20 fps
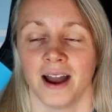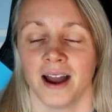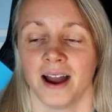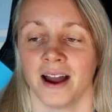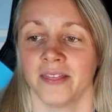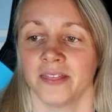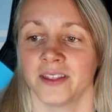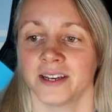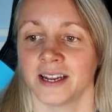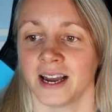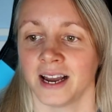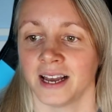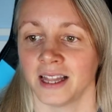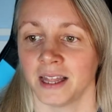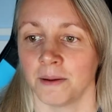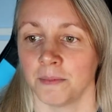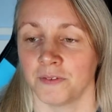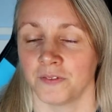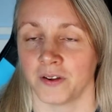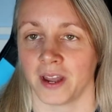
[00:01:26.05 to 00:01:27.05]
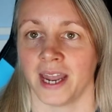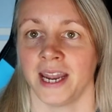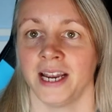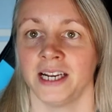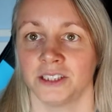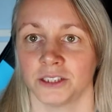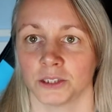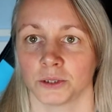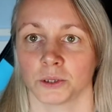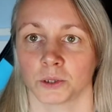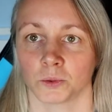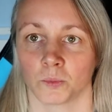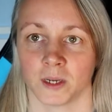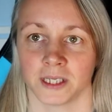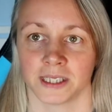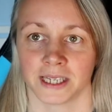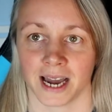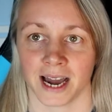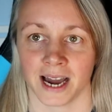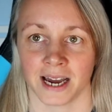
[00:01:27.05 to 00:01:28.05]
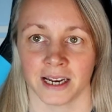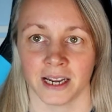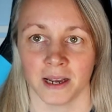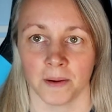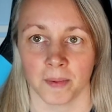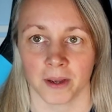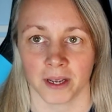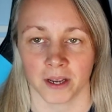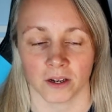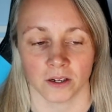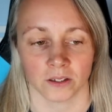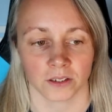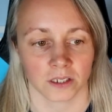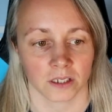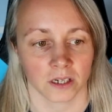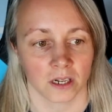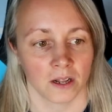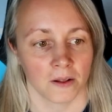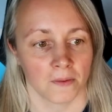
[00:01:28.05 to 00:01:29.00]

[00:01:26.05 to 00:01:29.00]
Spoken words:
and the dilemma for ages was when to add it because